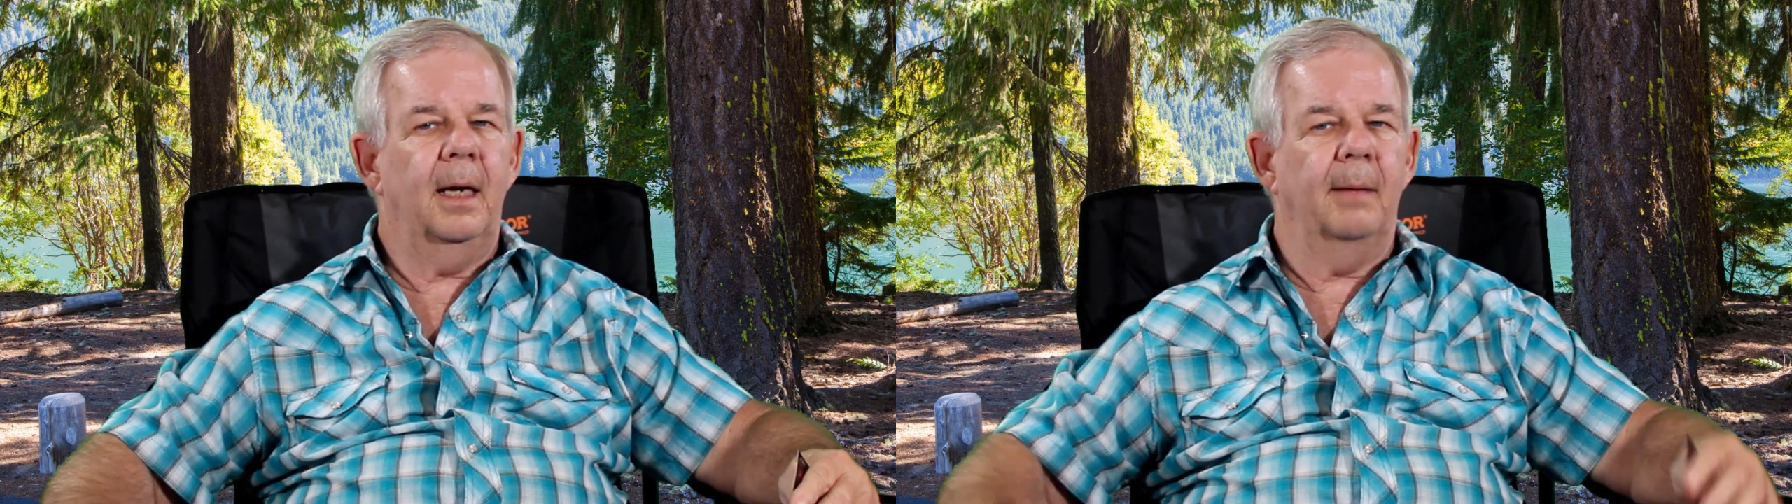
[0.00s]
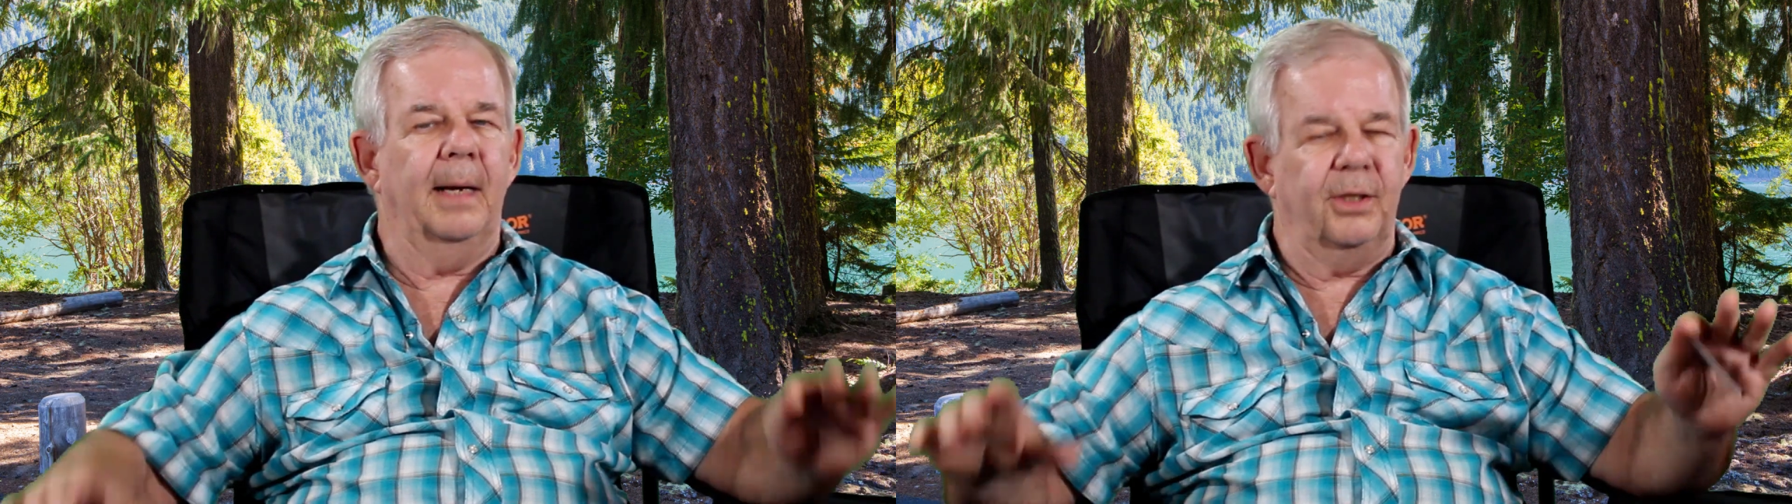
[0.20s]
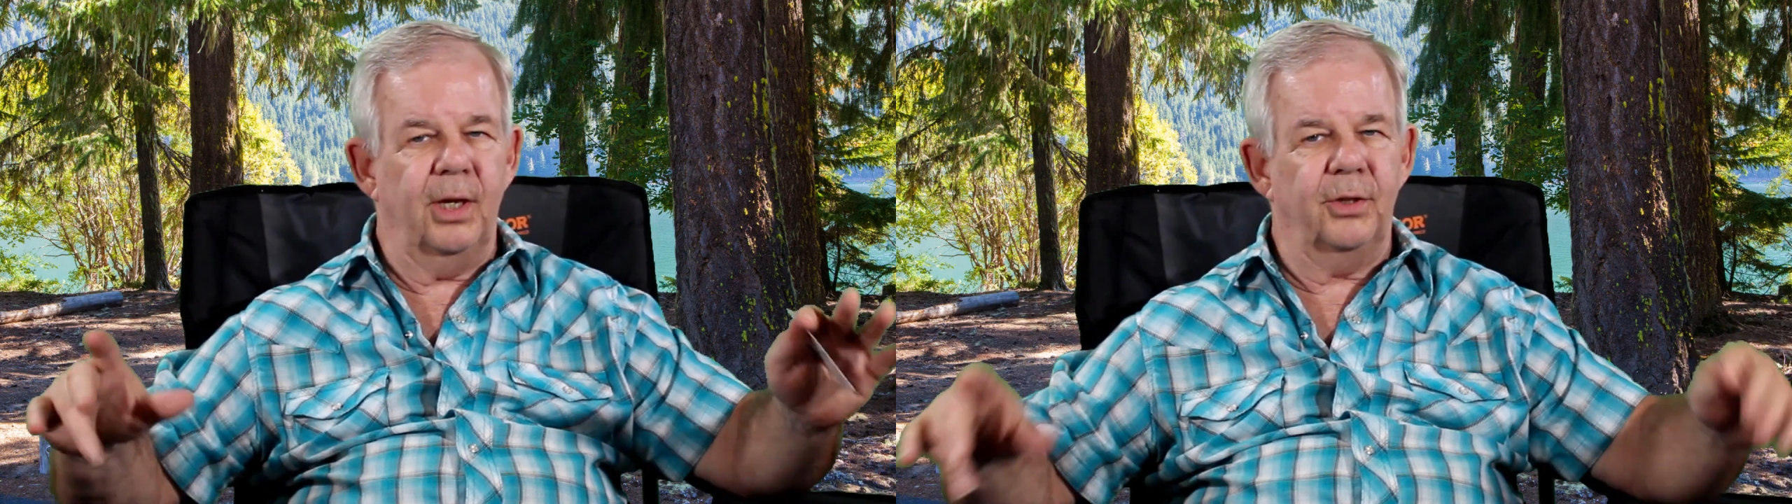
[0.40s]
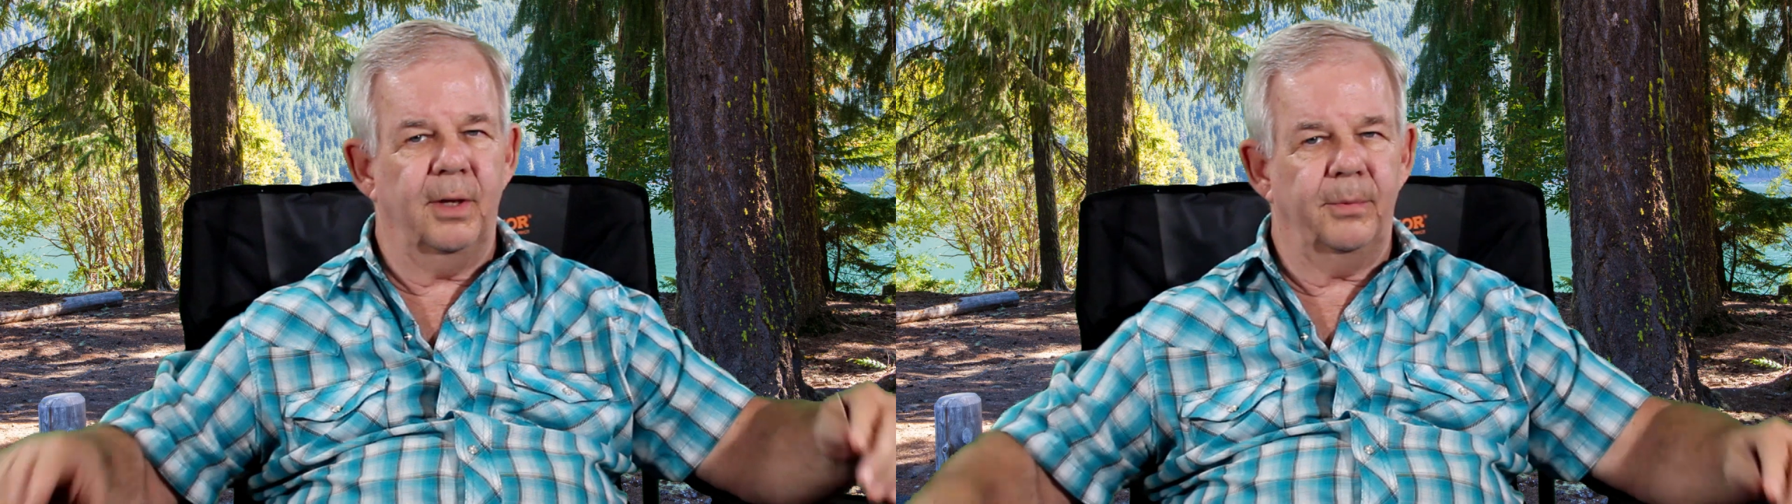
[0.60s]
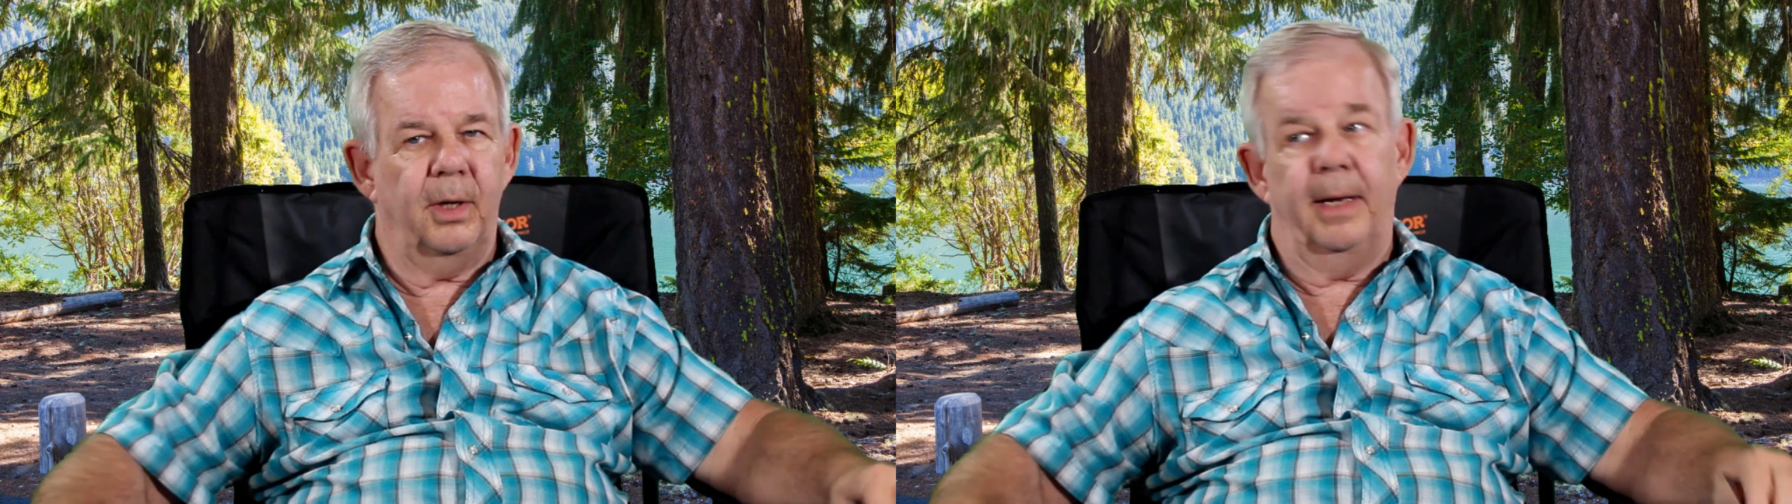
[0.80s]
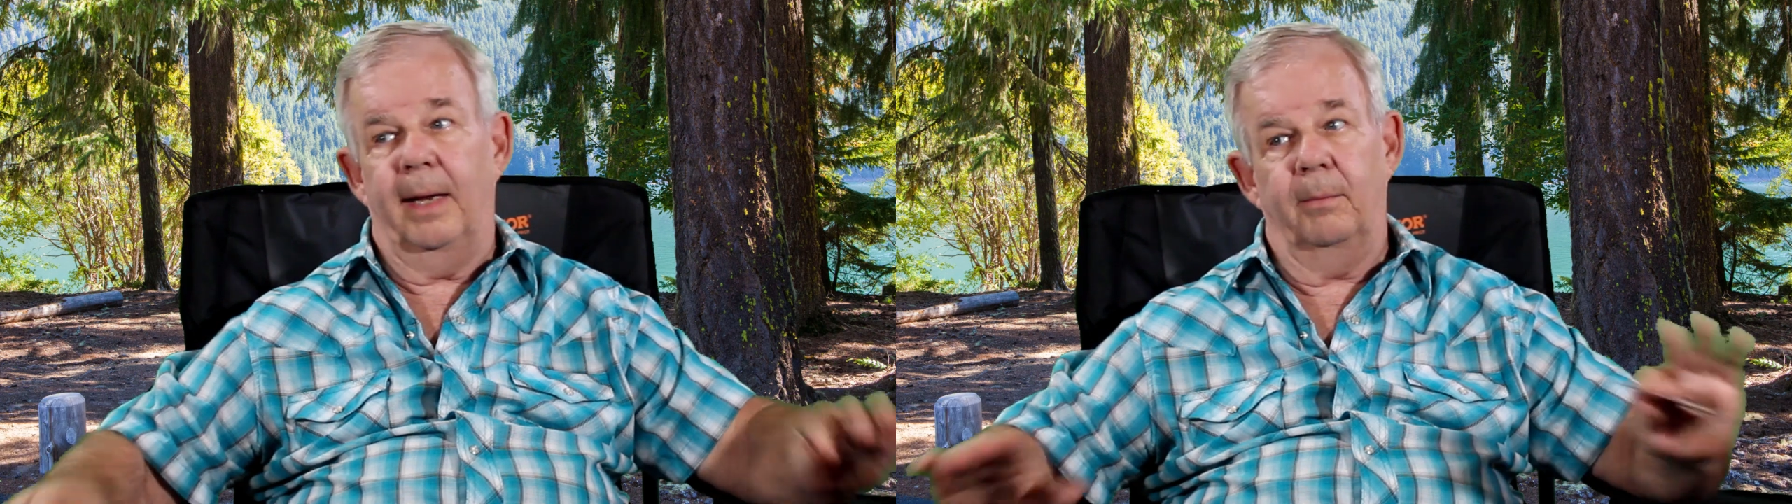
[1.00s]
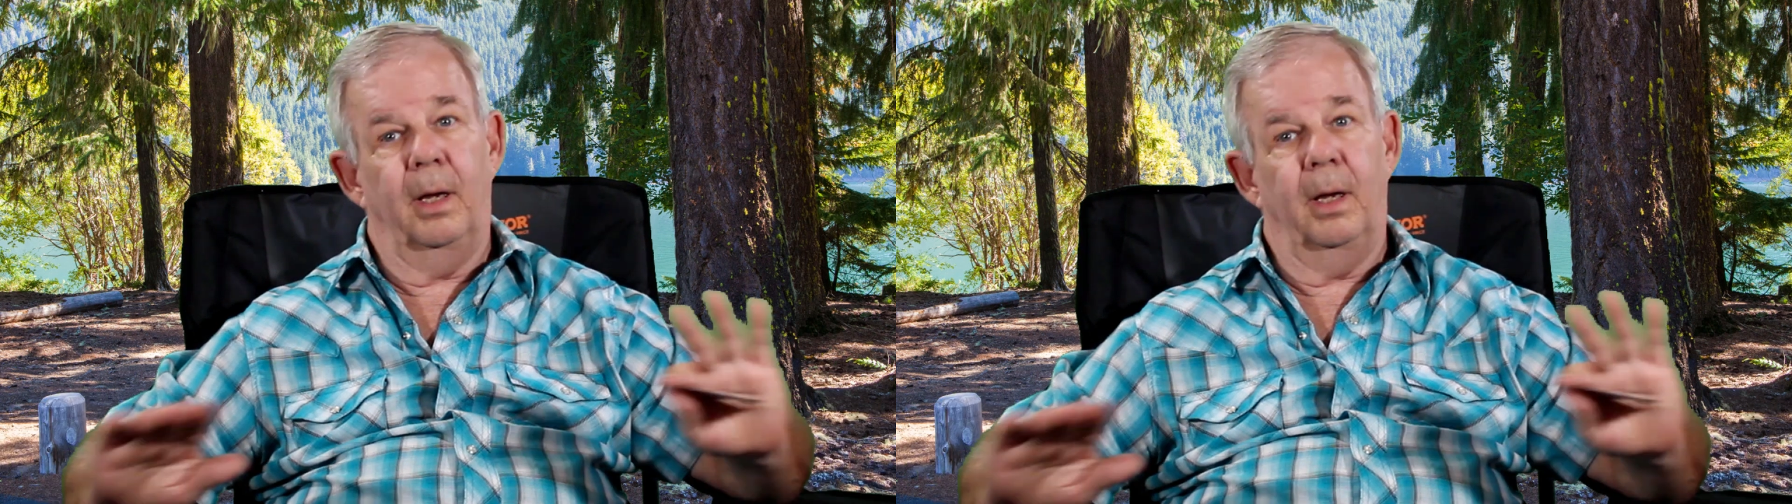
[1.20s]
I might change something on that.